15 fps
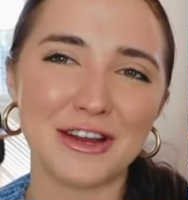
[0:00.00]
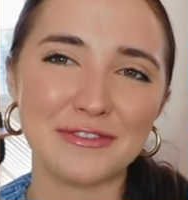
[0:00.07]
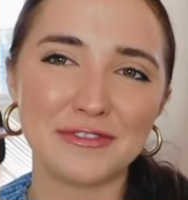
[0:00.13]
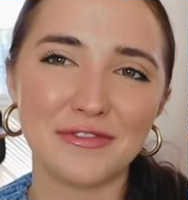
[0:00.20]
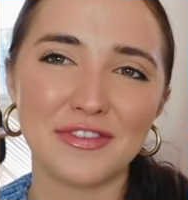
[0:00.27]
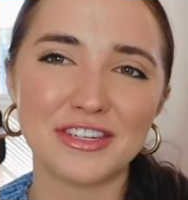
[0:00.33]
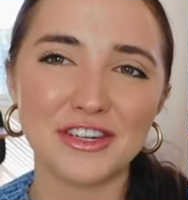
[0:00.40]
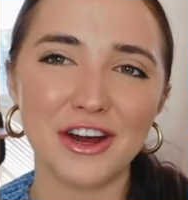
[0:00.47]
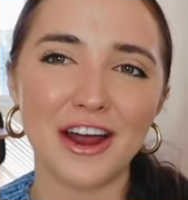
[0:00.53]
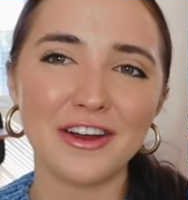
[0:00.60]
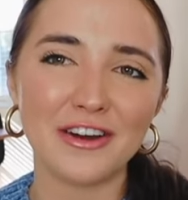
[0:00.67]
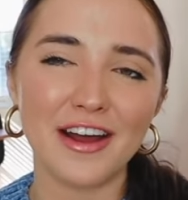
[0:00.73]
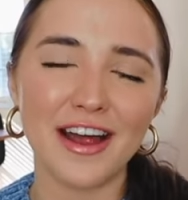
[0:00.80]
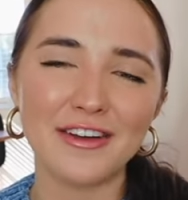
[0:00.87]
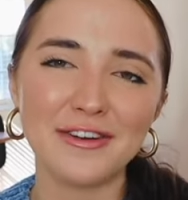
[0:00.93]
Jennifer Fisher
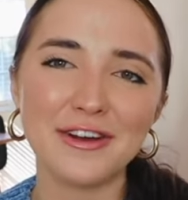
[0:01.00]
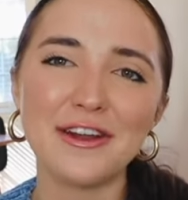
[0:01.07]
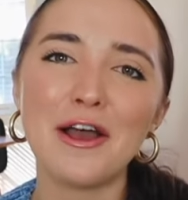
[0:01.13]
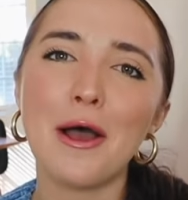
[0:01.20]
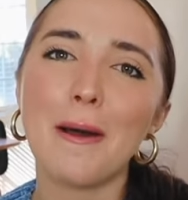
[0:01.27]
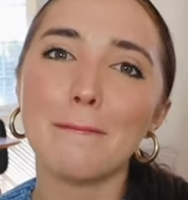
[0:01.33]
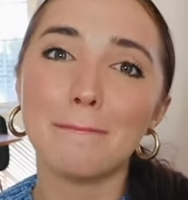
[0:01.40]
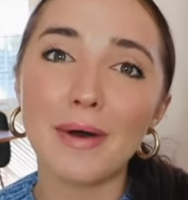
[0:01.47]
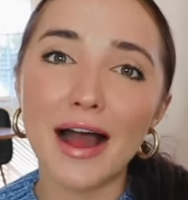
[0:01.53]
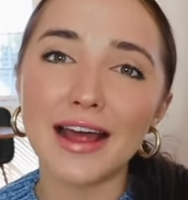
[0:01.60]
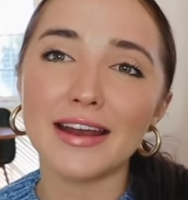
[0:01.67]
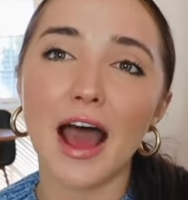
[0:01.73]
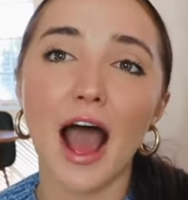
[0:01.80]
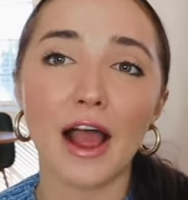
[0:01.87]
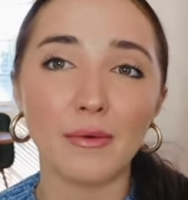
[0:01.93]
under 100.
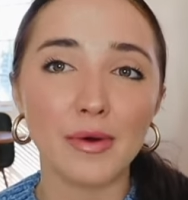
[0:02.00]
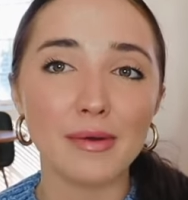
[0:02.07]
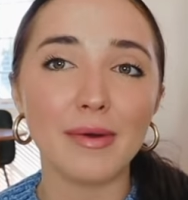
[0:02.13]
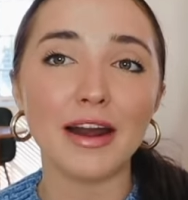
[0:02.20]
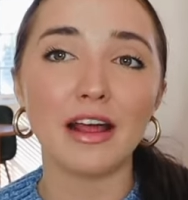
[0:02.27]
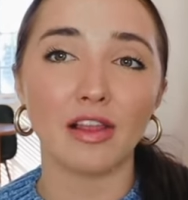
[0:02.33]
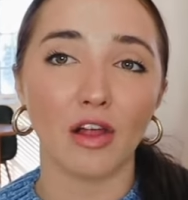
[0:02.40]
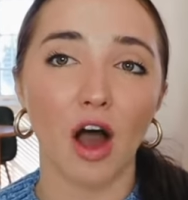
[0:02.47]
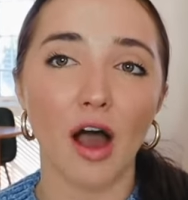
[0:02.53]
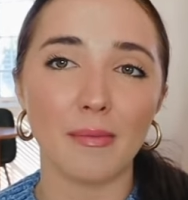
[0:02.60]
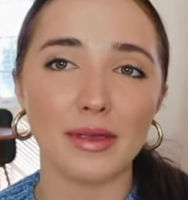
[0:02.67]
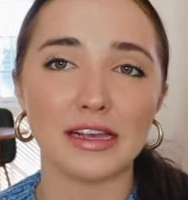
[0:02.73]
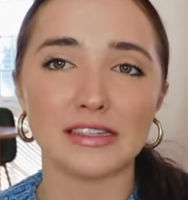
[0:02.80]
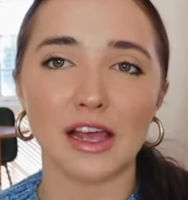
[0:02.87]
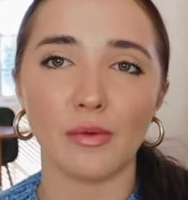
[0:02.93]
But I wear mine a
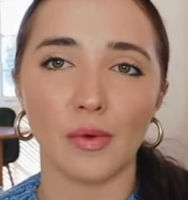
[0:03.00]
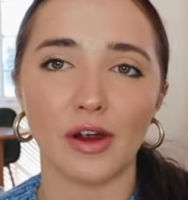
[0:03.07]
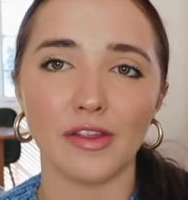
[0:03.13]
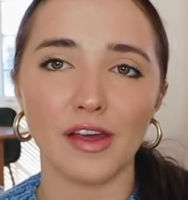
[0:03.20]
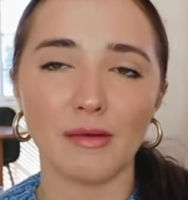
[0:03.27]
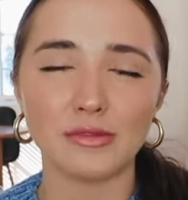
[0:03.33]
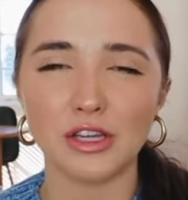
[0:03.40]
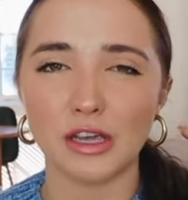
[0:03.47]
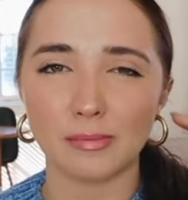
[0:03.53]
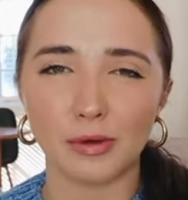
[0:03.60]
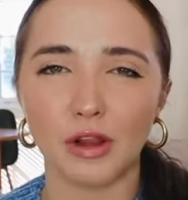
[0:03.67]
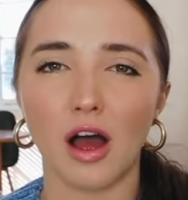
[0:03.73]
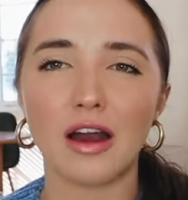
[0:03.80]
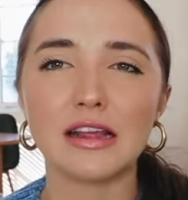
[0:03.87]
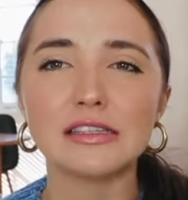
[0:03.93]
lot because I wear them to like
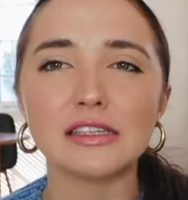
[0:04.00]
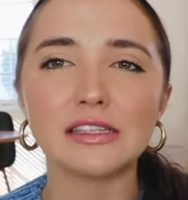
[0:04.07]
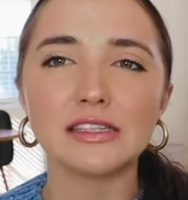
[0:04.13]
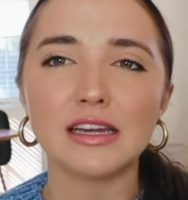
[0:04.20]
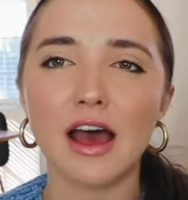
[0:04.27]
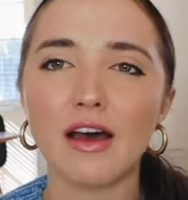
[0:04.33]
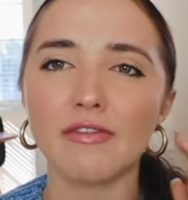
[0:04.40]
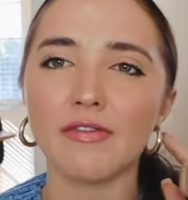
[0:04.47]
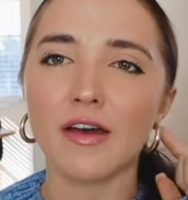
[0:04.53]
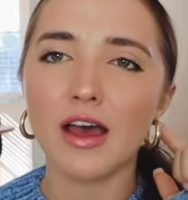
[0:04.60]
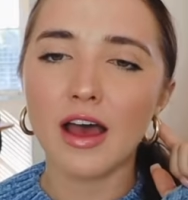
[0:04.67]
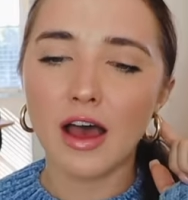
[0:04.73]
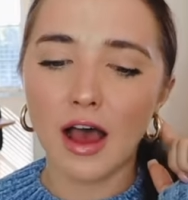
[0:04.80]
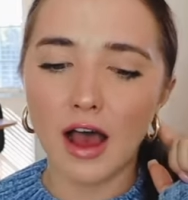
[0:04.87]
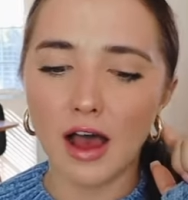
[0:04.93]
Pilates and stuff
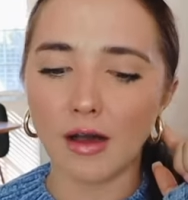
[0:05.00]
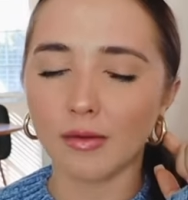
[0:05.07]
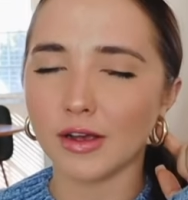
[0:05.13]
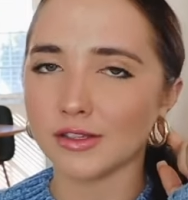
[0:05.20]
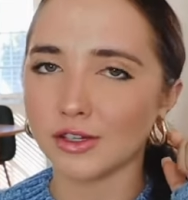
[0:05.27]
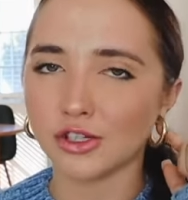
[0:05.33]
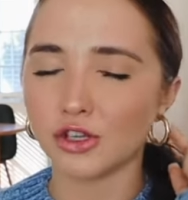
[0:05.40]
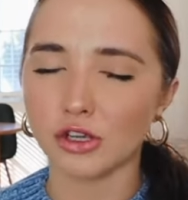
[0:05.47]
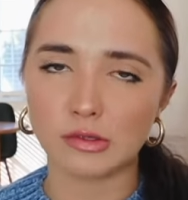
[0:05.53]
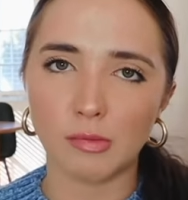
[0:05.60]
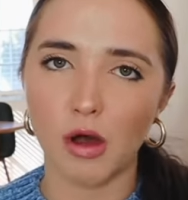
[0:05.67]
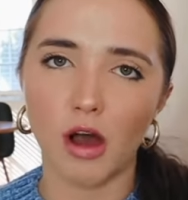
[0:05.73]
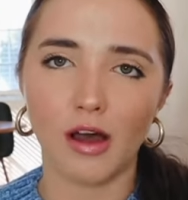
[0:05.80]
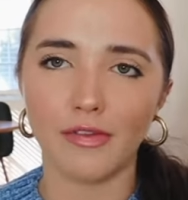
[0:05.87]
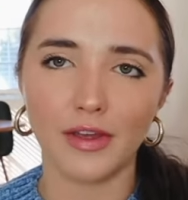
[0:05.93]
because um, they're so
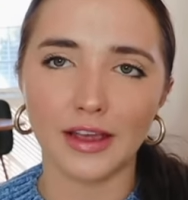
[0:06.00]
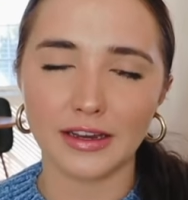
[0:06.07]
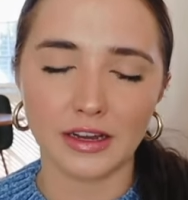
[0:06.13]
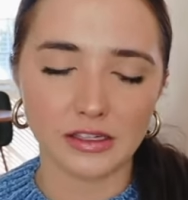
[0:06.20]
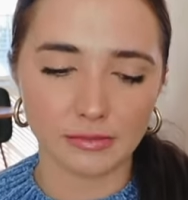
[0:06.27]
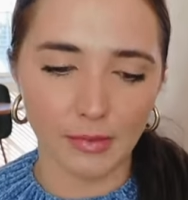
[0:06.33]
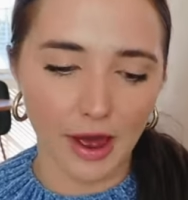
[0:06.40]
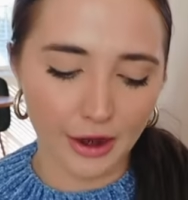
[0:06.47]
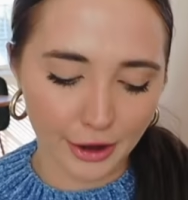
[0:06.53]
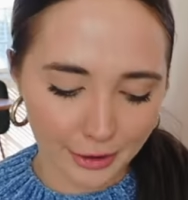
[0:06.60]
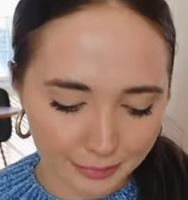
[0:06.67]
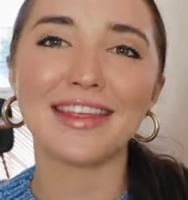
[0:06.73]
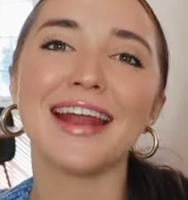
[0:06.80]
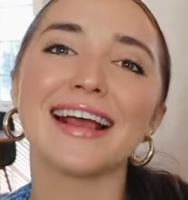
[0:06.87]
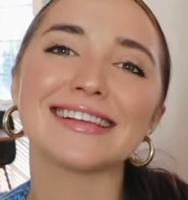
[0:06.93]
small and like it doesn't
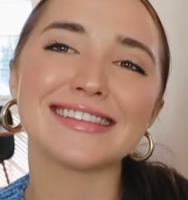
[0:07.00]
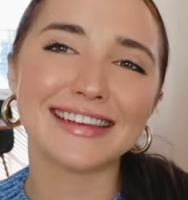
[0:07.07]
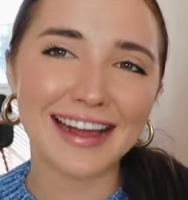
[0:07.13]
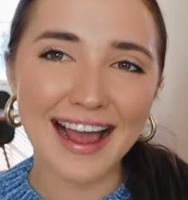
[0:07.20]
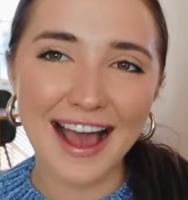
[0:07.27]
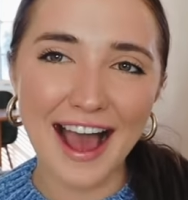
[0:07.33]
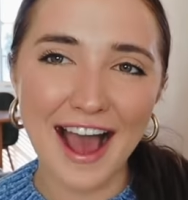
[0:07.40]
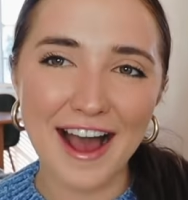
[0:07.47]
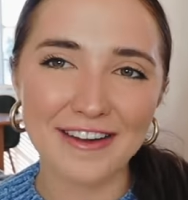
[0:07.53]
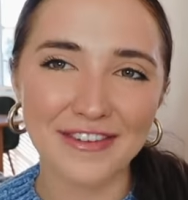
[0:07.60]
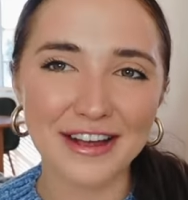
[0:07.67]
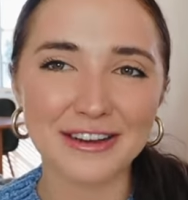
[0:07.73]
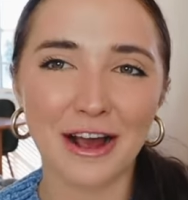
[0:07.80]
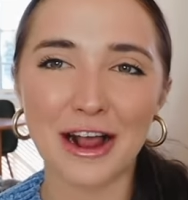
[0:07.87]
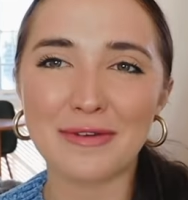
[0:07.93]
matter. The next thing I have,
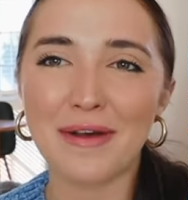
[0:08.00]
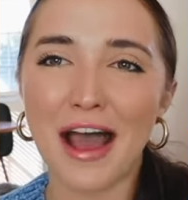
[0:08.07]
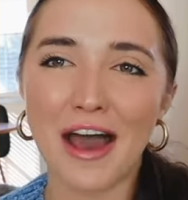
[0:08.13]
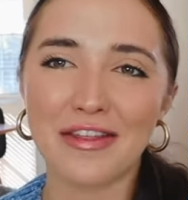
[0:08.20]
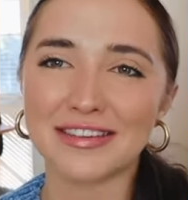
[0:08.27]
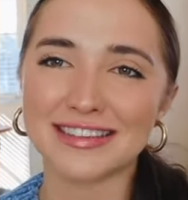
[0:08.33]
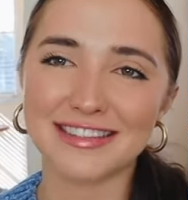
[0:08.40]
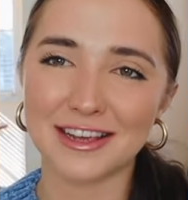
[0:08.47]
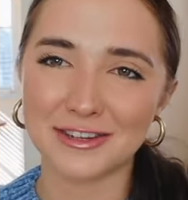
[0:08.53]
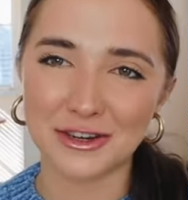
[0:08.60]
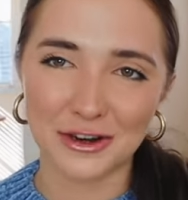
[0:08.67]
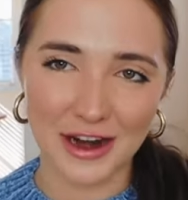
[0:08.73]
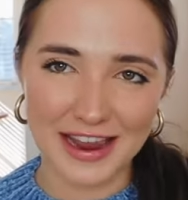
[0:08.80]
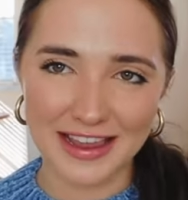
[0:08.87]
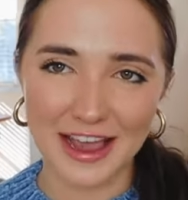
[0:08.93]
I talk about how this is such
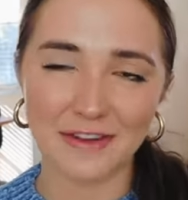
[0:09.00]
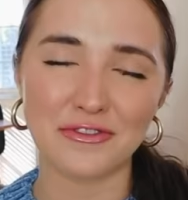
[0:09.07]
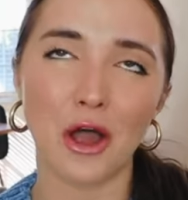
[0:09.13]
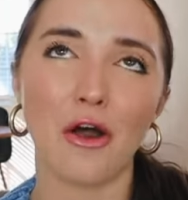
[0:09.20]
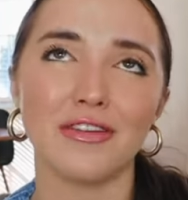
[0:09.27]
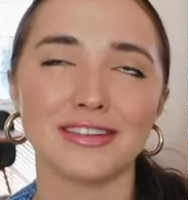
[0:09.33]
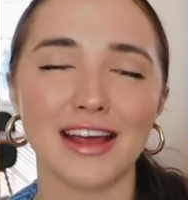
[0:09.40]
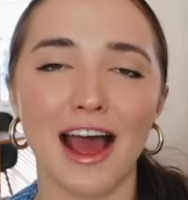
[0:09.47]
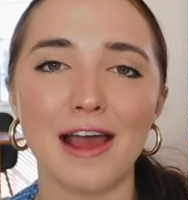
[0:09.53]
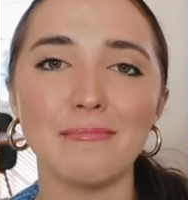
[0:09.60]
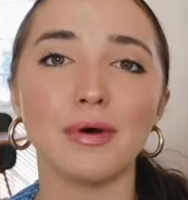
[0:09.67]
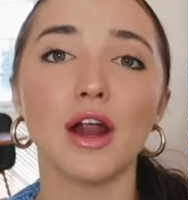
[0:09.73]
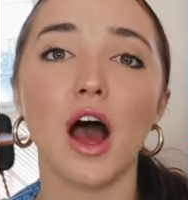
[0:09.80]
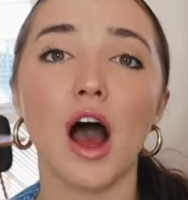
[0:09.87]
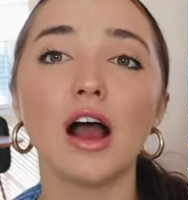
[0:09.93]
a great gift all the
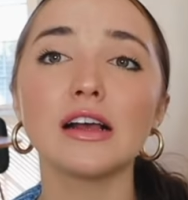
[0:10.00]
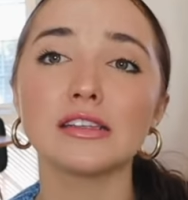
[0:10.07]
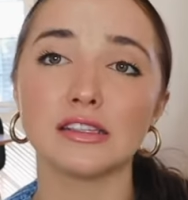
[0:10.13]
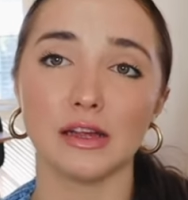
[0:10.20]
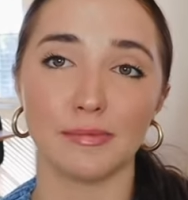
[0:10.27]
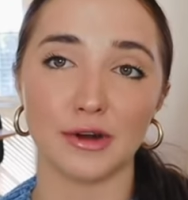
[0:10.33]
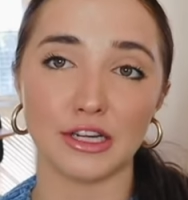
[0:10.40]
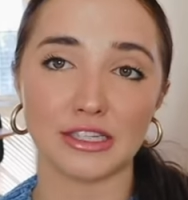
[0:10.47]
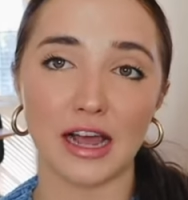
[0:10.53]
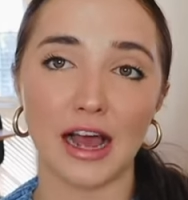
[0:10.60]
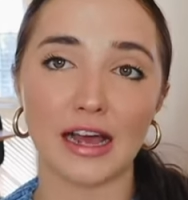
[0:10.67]
time, but UGG slippers,